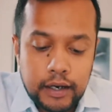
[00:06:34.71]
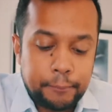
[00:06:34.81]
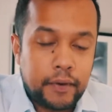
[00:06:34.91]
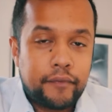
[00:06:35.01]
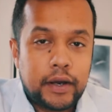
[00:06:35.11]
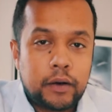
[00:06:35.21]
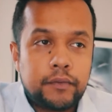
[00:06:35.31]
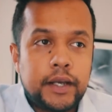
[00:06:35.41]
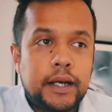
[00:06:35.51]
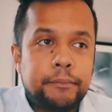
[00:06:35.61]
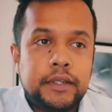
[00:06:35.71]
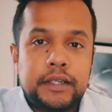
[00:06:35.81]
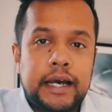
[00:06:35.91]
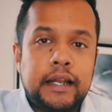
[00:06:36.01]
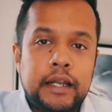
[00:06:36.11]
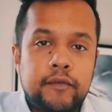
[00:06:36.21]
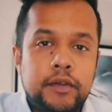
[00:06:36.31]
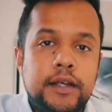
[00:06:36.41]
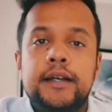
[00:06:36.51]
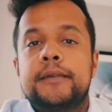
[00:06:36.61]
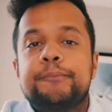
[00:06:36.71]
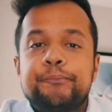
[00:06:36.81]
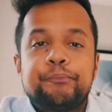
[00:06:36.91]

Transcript: I'm not, I don't think I'm in that level yet.